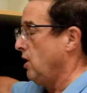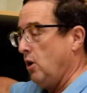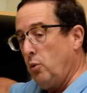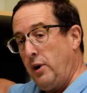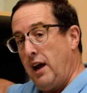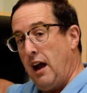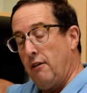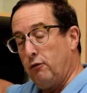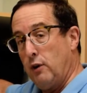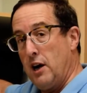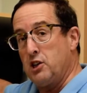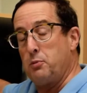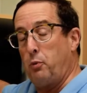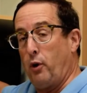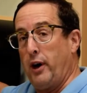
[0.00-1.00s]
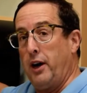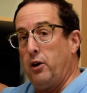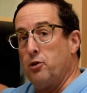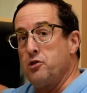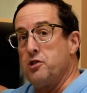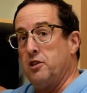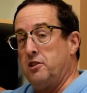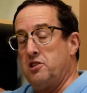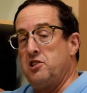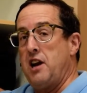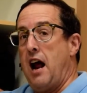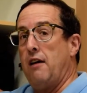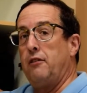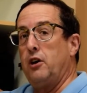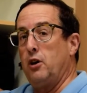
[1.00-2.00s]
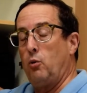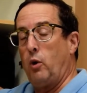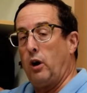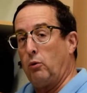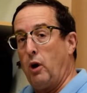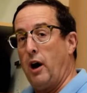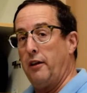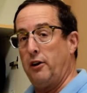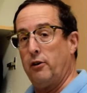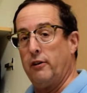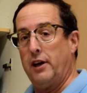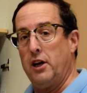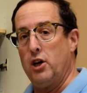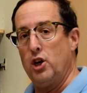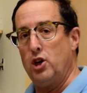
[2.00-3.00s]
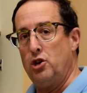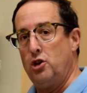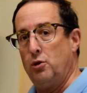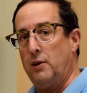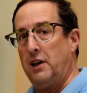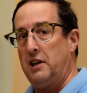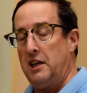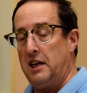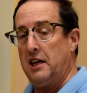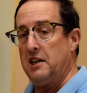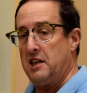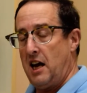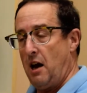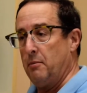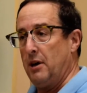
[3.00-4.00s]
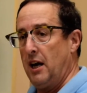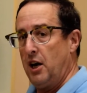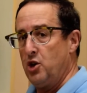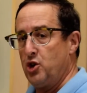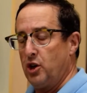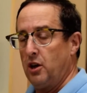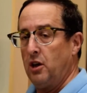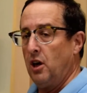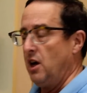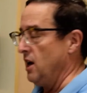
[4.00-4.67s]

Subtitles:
We have respirators that the staff can wear while they're in doing decontamination